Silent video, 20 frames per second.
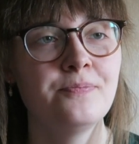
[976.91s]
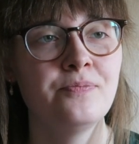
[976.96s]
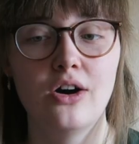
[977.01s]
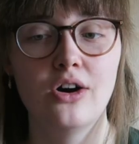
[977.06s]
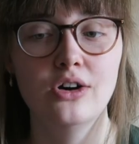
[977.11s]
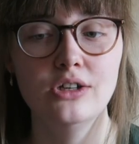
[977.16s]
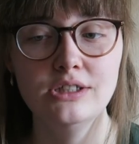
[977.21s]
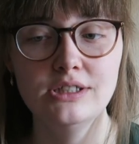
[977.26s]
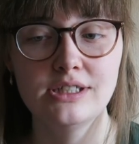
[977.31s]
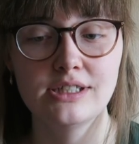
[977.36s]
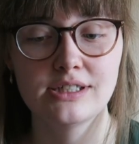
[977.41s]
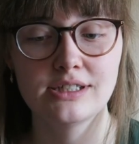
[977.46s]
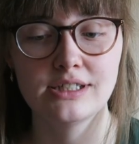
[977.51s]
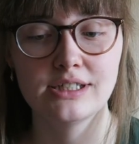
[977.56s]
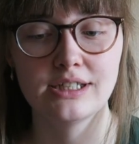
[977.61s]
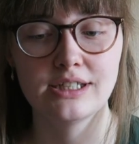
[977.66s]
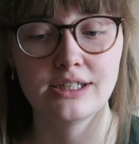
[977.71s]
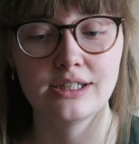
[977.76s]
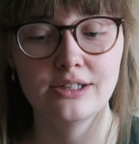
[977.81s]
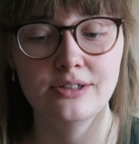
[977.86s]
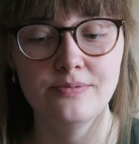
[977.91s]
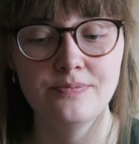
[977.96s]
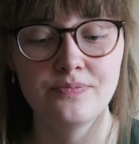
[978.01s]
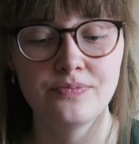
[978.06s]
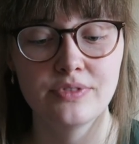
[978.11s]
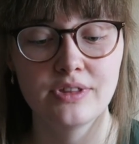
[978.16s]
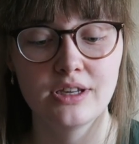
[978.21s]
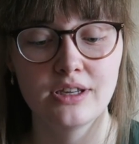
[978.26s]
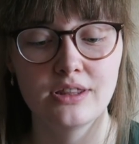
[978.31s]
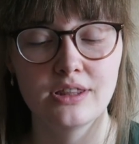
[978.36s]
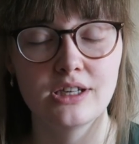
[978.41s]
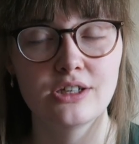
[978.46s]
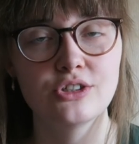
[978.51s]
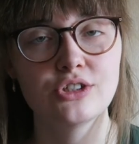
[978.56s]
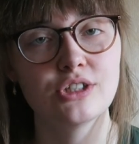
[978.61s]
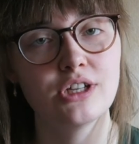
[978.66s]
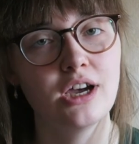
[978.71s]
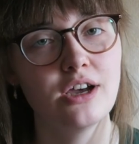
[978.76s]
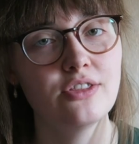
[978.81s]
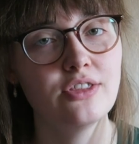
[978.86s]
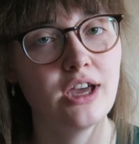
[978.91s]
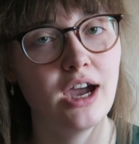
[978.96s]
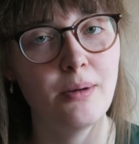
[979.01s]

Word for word: Honestly, there's not